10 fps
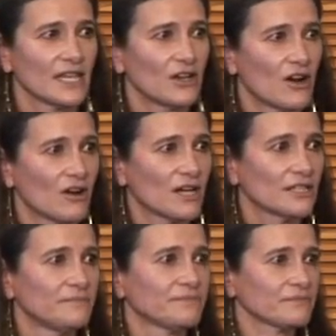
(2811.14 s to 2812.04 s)
get
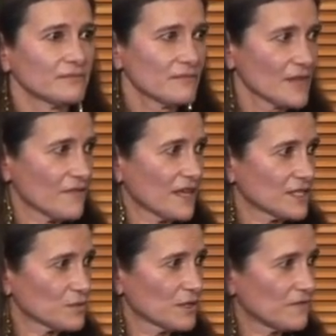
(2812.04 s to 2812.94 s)
hard,
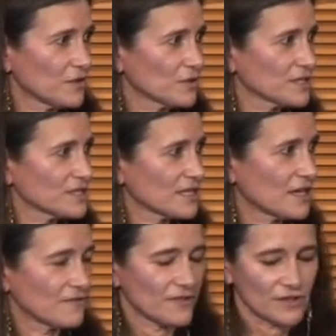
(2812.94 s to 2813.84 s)
that's when focus
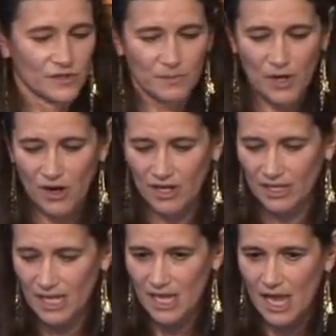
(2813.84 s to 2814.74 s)
kind of falls
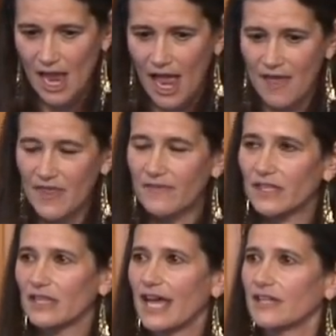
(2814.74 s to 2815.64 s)
apart. And then
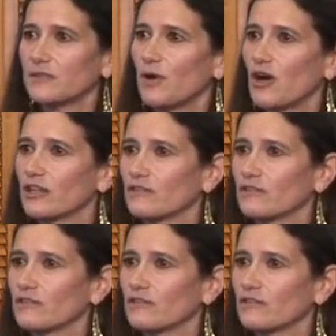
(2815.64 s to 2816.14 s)
the last part